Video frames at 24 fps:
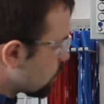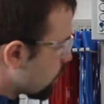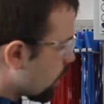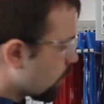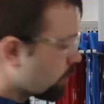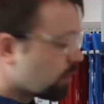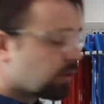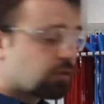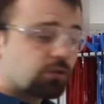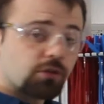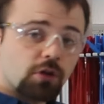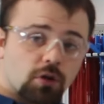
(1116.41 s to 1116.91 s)

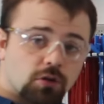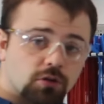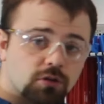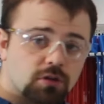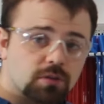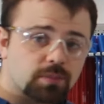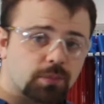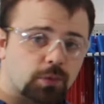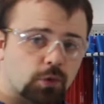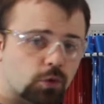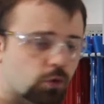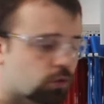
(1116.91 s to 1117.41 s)
components onto
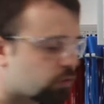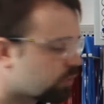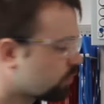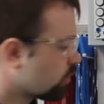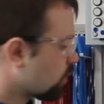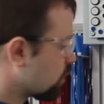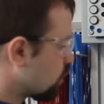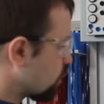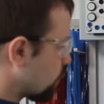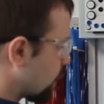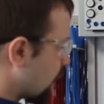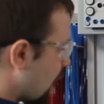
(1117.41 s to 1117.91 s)
the board
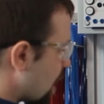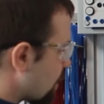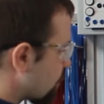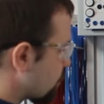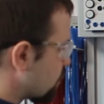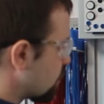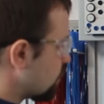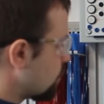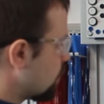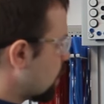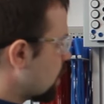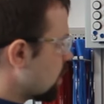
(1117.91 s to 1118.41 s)
so that we
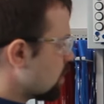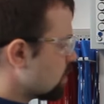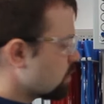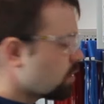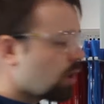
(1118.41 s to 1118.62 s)
have them,